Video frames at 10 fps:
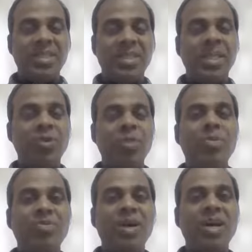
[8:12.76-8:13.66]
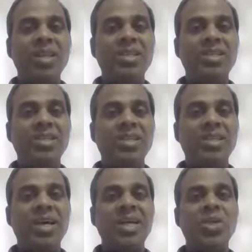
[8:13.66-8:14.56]
it would be far easier
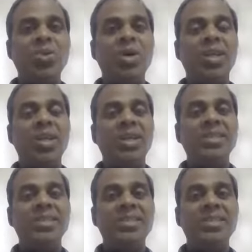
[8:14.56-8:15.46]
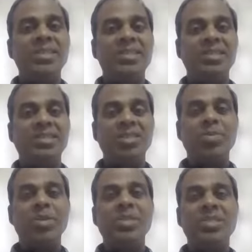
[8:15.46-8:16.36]
than to analyze
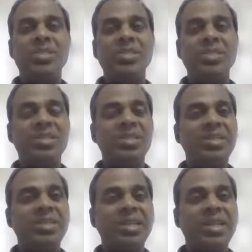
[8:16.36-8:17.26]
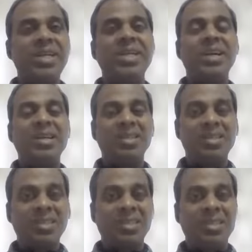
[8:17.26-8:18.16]
similar data
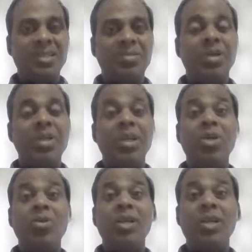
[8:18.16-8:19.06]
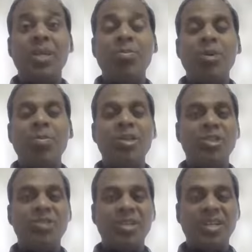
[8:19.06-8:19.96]
pertaining to the entire population
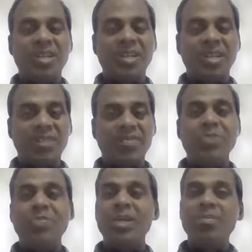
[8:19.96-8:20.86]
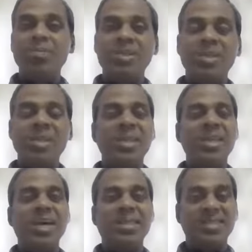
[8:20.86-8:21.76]
of the country, which might be say in
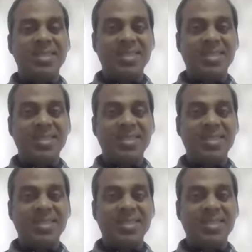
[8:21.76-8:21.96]
lakhs.